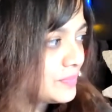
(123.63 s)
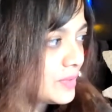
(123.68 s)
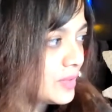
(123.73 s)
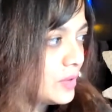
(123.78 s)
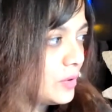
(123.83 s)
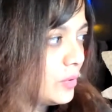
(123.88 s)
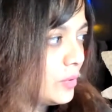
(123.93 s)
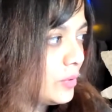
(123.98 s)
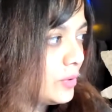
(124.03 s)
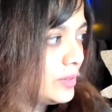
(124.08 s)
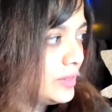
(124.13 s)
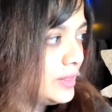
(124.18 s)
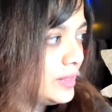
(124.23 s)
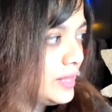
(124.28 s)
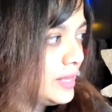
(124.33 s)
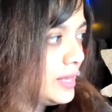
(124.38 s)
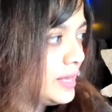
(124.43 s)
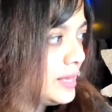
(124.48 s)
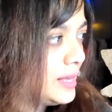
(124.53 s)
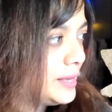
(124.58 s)
on
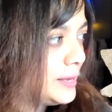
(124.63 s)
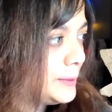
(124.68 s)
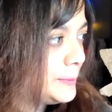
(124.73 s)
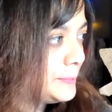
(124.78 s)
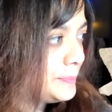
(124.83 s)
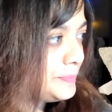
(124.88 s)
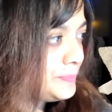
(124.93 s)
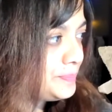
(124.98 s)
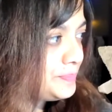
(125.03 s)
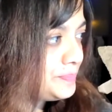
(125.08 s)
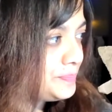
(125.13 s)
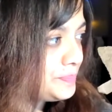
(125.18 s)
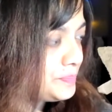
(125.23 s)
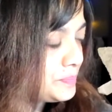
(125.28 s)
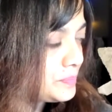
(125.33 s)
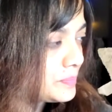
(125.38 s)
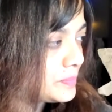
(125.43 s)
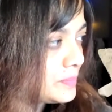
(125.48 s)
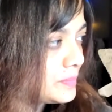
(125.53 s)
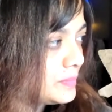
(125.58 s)
the
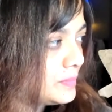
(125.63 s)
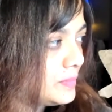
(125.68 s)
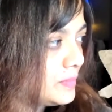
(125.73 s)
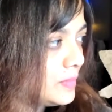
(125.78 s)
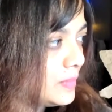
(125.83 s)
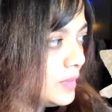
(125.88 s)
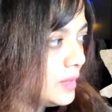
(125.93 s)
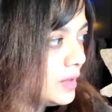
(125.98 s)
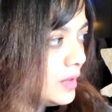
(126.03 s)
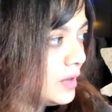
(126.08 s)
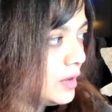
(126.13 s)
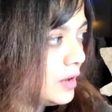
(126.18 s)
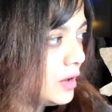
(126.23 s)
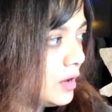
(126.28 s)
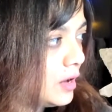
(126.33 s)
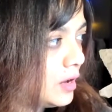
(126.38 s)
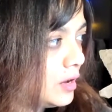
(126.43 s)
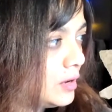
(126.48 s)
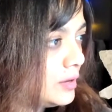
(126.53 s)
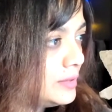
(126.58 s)

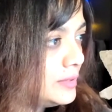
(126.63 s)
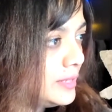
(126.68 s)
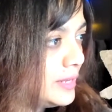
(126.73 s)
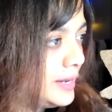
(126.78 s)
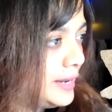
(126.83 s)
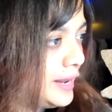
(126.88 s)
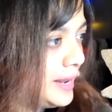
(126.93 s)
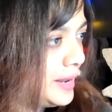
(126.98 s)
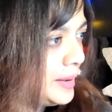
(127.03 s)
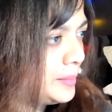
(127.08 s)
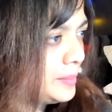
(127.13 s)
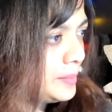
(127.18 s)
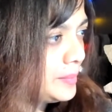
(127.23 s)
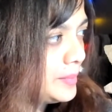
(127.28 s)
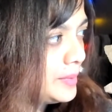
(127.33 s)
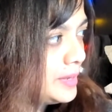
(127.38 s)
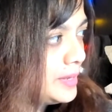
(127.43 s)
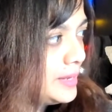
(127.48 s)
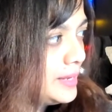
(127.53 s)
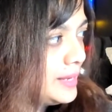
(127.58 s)
name
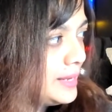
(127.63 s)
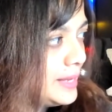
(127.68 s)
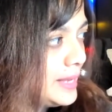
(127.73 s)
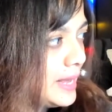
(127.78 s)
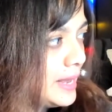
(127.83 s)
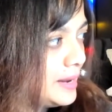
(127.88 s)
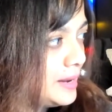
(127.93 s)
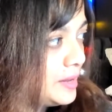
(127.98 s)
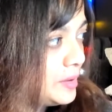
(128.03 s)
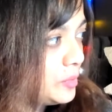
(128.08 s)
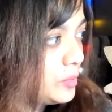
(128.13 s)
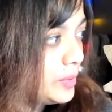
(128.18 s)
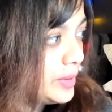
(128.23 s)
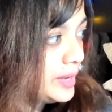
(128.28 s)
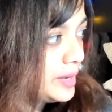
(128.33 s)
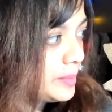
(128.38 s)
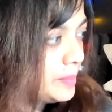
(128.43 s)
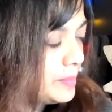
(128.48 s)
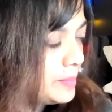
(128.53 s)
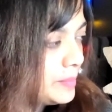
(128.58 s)
Kennewick
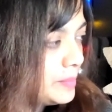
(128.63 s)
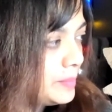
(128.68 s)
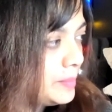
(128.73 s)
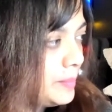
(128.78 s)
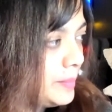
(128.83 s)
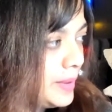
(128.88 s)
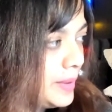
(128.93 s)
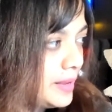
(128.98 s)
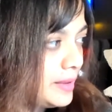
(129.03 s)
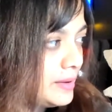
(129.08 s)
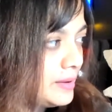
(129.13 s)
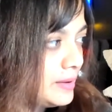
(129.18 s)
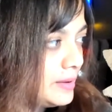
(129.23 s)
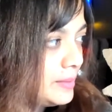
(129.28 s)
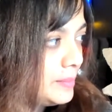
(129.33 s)
Man